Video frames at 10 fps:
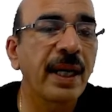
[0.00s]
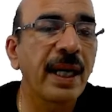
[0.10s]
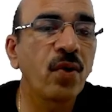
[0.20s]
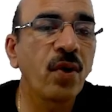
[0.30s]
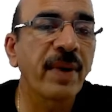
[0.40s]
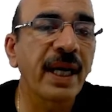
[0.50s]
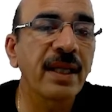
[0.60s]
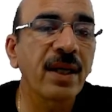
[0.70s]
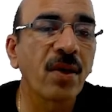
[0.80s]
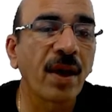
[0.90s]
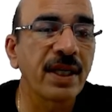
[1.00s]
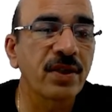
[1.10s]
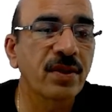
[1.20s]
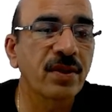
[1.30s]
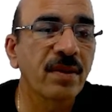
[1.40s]
Try to apply the
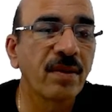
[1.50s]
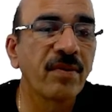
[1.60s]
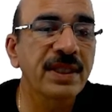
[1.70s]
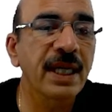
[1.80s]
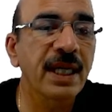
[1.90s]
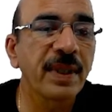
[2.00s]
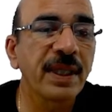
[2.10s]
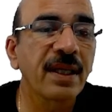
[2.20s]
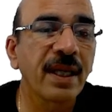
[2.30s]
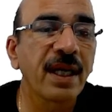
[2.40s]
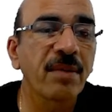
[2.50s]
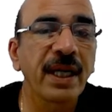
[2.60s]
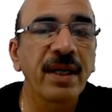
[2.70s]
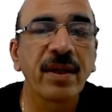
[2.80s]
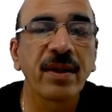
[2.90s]
knowledge which has been
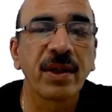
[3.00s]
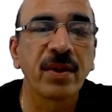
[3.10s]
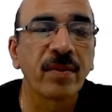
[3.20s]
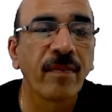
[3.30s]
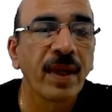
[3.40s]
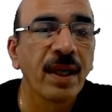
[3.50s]
gained by you.